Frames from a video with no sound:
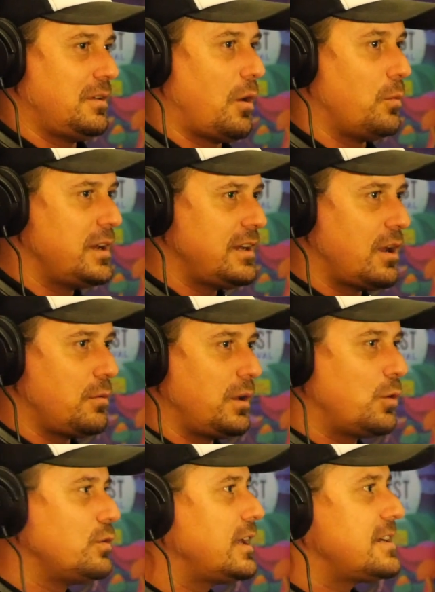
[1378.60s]
We didn't know. We
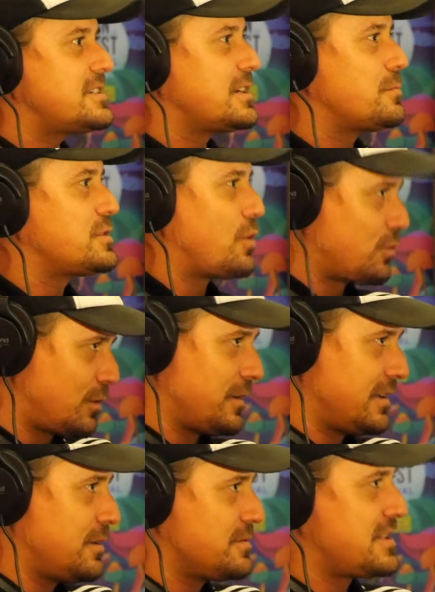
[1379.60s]
couldn't get a
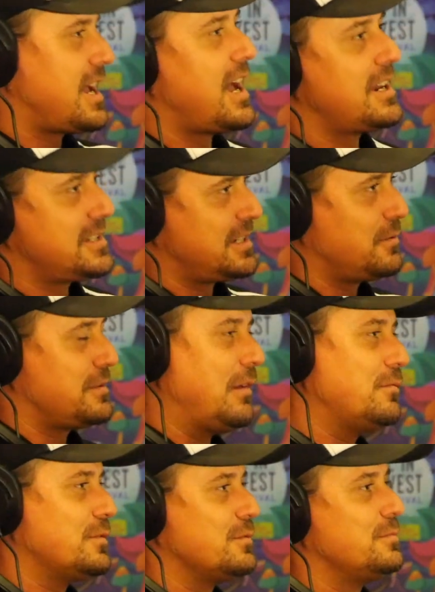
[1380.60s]
cinematographer. That was the hardest thing with
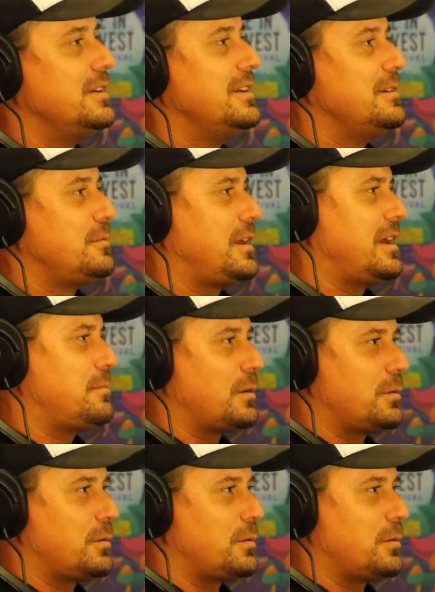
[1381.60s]
that film. We ended up